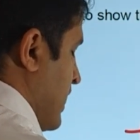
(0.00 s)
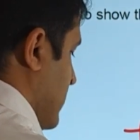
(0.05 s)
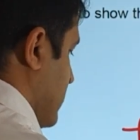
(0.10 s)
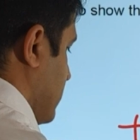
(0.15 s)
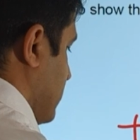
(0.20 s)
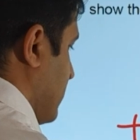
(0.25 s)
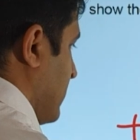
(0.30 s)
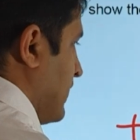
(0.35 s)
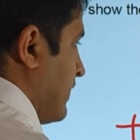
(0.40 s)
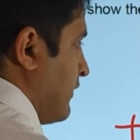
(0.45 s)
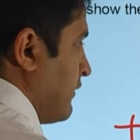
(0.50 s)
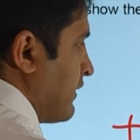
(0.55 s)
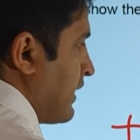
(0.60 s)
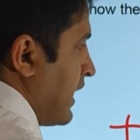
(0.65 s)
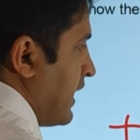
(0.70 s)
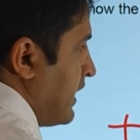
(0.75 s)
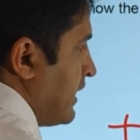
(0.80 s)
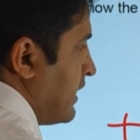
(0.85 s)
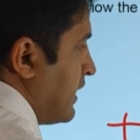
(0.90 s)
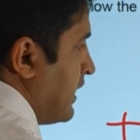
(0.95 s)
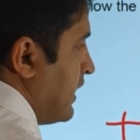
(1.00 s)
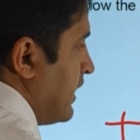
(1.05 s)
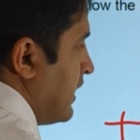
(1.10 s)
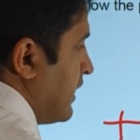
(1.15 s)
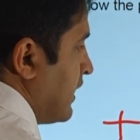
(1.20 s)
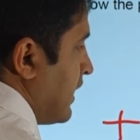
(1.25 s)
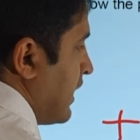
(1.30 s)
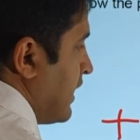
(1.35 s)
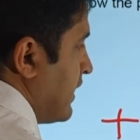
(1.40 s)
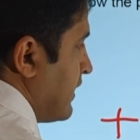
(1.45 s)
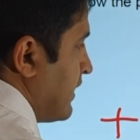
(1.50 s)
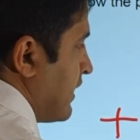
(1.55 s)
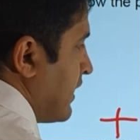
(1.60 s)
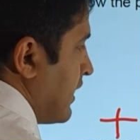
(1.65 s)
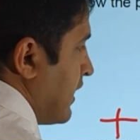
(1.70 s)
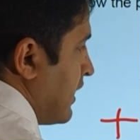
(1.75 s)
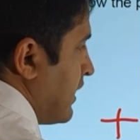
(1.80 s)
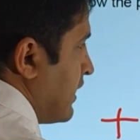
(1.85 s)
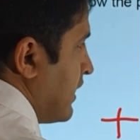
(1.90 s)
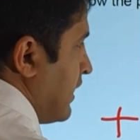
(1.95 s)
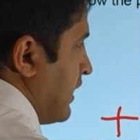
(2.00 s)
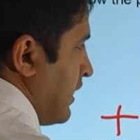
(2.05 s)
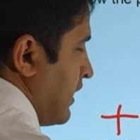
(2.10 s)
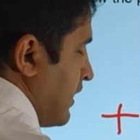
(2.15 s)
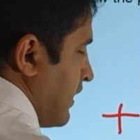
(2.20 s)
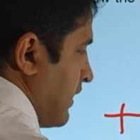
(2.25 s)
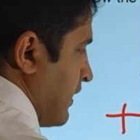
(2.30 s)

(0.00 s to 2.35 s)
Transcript: 12 and 18 is 30.